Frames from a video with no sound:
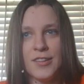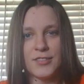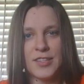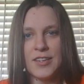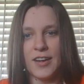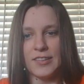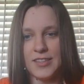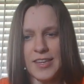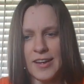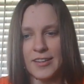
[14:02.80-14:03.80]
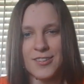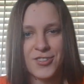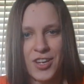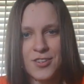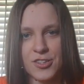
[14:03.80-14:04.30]
the idea
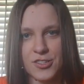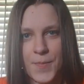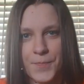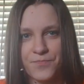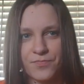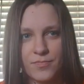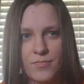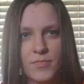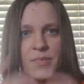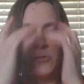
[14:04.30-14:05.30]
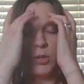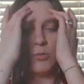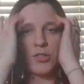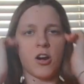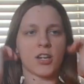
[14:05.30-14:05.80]
changes. And when
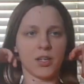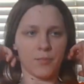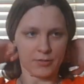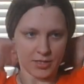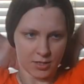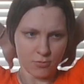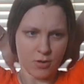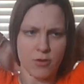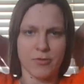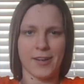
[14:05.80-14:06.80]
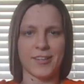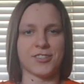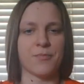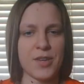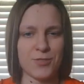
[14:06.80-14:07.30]
we're talking about, like, you know, oh,
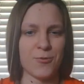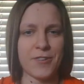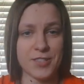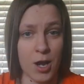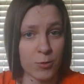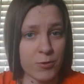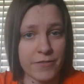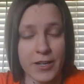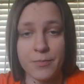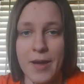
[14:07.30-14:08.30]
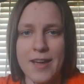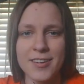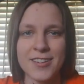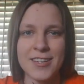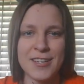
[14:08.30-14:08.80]
entities are messing with us, how do we fight
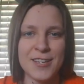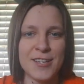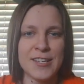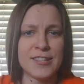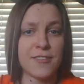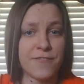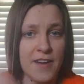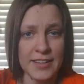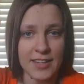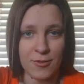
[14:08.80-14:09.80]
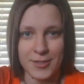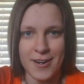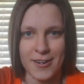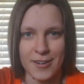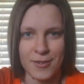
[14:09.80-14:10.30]
back? The fight out
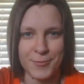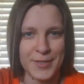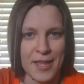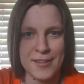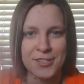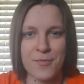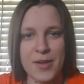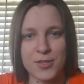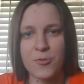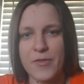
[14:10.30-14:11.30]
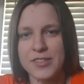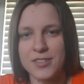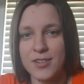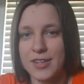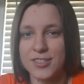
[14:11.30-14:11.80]
there, when entities are messing with
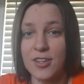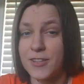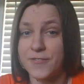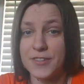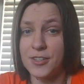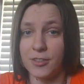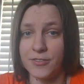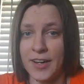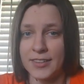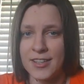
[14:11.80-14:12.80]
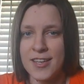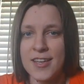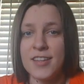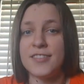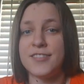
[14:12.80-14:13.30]
us, it's not a physical fight.
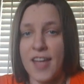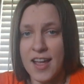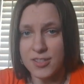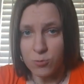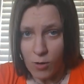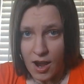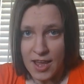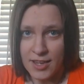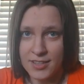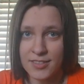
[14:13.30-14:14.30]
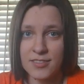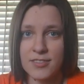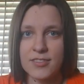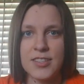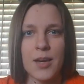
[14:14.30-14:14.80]
That's why
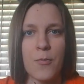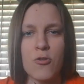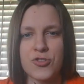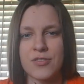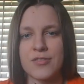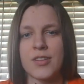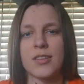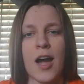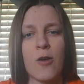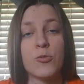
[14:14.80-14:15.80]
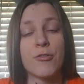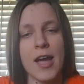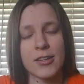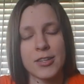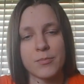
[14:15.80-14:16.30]
the emotion and how we
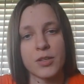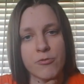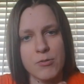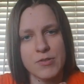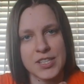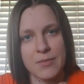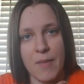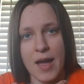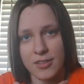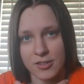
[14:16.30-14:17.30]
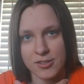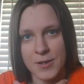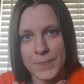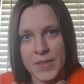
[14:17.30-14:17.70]
react to them, the frequency matters.